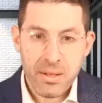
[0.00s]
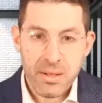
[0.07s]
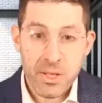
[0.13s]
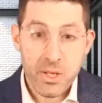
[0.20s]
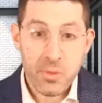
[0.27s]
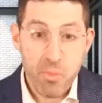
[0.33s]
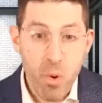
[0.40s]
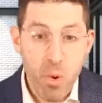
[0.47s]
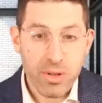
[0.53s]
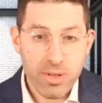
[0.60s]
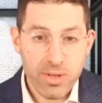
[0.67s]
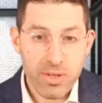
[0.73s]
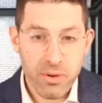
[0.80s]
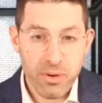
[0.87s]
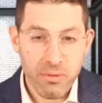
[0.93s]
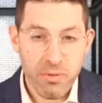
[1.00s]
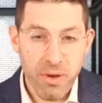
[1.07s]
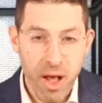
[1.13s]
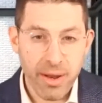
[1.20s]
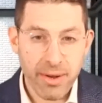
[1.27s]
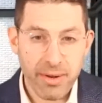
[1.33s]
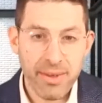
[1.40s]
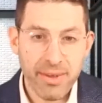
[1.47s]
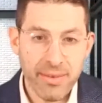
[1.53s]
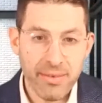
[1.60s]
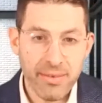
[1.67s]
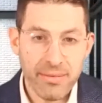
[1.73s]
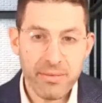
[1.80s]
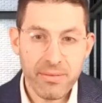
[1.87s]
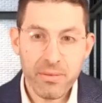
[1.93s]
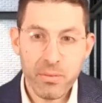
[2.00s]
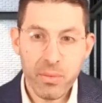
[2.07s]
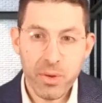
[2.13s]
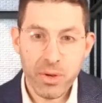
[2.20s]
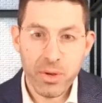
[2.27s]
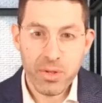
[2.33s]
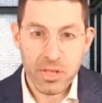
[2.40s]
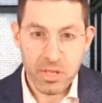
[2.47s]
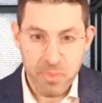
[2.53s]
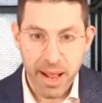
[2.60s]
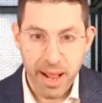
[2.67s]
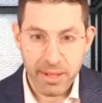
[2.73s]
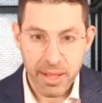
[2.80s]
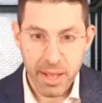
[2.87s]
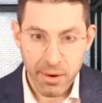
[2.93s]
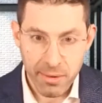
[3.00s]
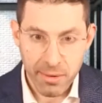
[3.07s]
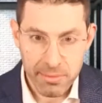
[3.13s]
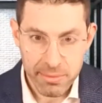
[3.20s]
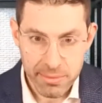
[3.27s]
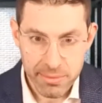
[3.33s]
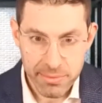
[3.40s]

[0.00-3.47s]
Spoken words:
Sports are fun when you're the spectator.